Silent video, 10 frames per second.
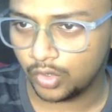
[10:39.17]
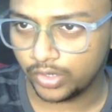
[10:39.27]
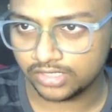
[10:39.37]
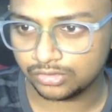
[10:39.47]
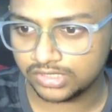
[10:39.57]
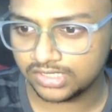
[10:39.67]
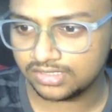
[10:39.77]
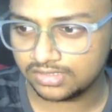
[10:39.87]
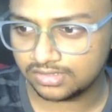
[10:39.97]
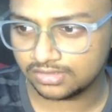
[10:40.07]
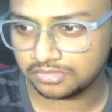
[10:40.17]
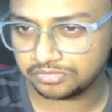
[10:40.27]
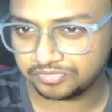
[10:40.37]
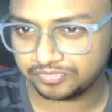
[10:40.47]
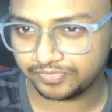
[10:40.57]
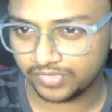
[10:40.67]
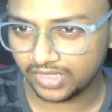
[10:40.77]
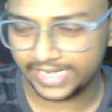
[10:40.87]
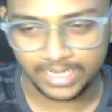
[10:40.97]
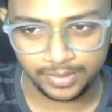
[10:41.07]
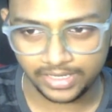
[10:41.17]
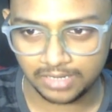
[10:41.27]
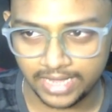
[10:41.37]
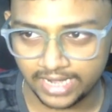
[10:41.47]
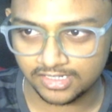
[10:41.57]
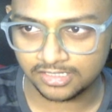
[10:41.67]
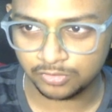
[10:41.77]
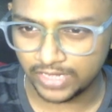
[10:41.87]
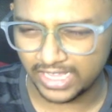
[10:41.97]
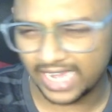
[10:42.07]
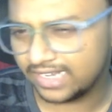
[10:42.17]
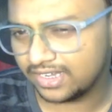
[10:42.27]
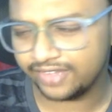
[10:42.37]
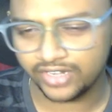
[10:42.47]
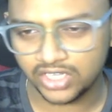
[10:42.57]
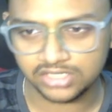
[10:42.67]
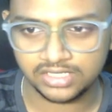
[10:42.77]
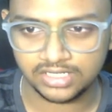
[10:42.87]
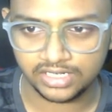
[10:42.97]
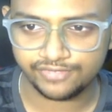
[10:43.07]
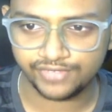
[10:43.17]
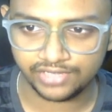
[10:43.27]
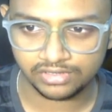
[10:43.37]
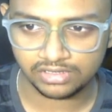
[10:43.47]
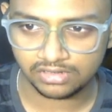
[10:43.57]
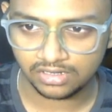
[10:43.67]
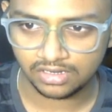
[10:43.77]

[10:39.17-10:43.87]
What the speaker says: Okay, so this is typical Magnus move. Like I didn't even consider e5 here.